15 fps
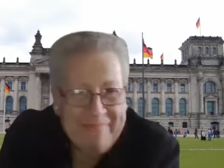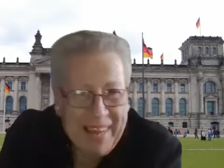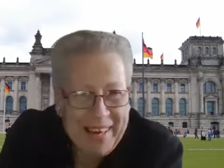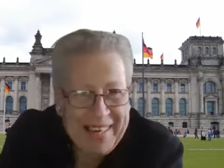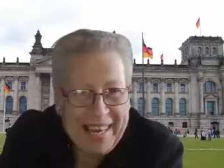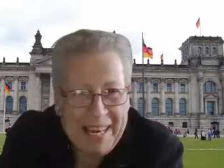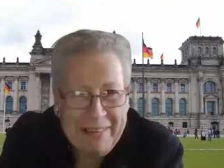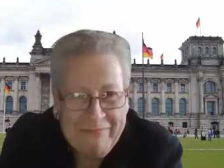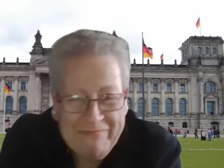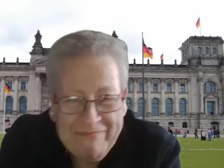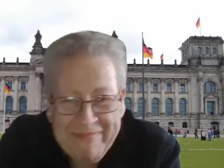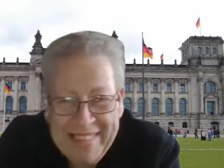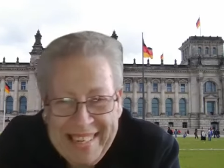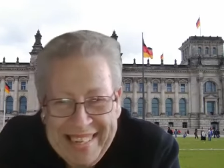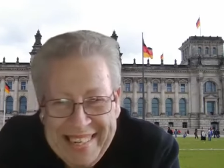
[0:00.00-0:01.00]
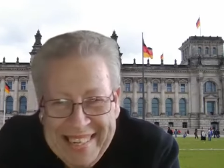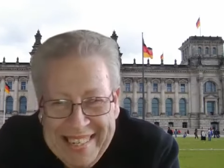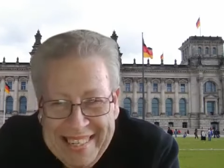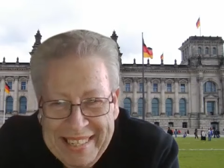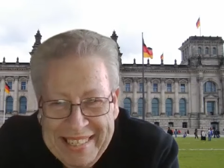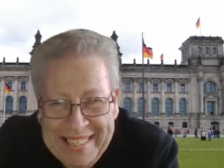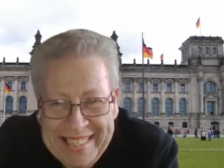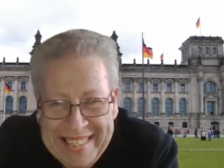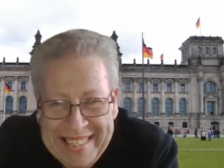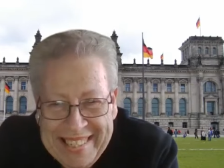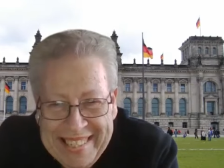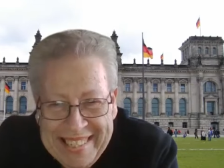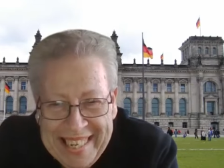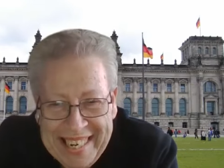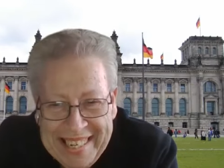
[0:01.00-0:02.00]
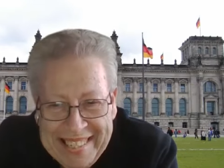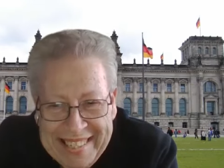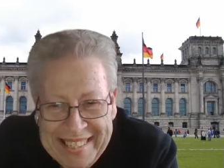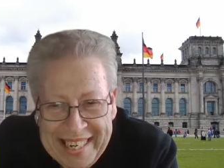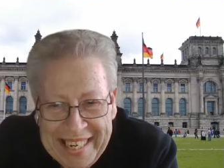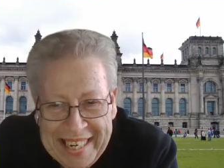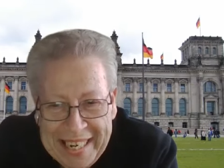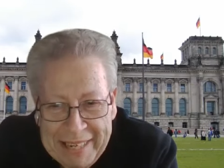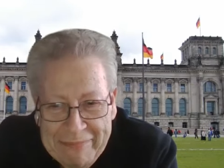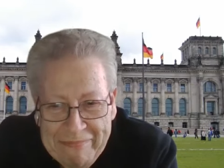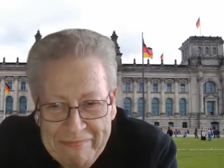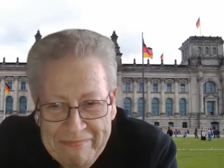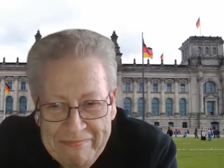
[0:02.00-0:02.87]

Okay. Ciao, ciao. Bye. Bye. See you later.